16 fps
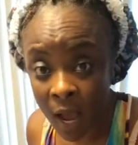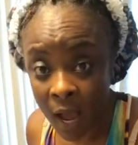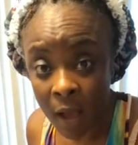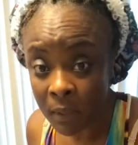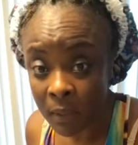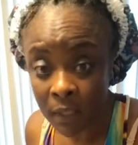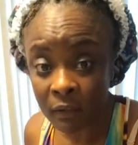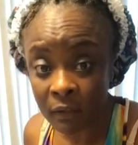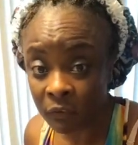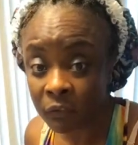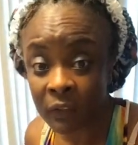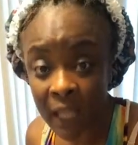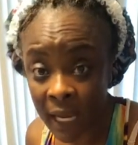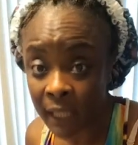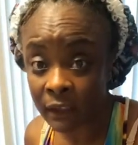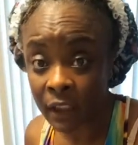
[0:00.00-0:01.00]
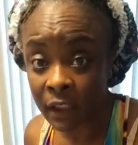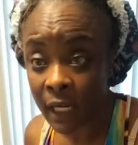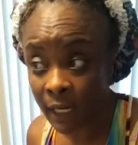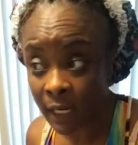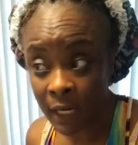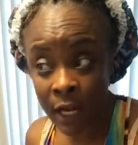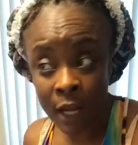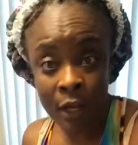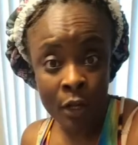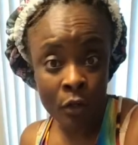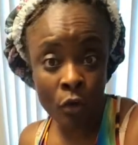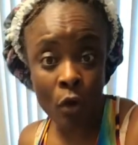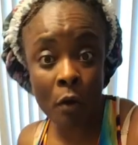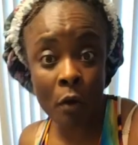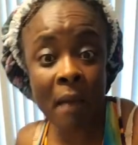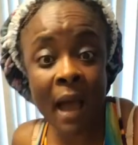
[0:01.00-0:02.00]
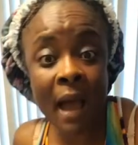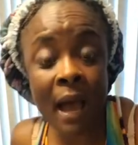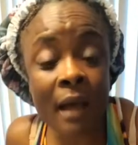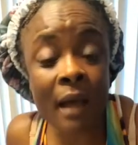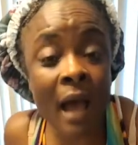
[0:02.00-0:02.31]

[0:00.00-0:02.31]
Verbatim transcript: I'm in the flesh. And no matter